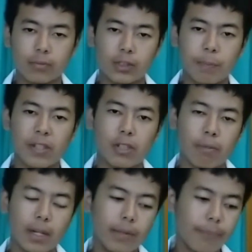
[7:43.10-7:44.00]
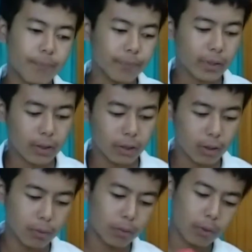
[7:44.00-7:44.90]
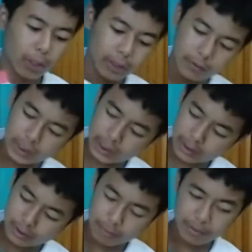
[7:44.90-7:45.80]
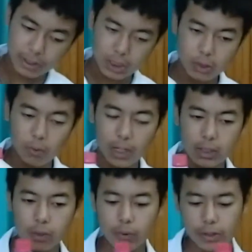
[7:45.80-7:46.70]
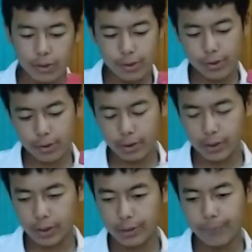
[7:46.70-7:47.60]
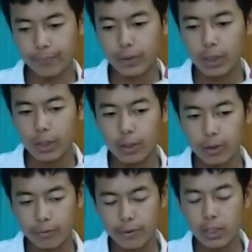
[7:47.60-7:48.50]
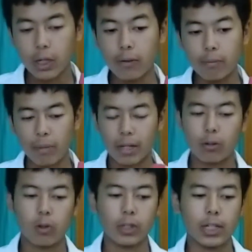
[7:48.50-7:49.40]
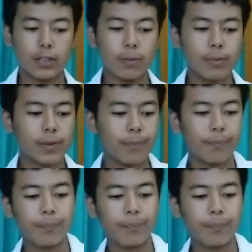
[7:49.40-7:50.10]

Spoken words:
specimen, you're going to need some distilled water which is free of microorganisms.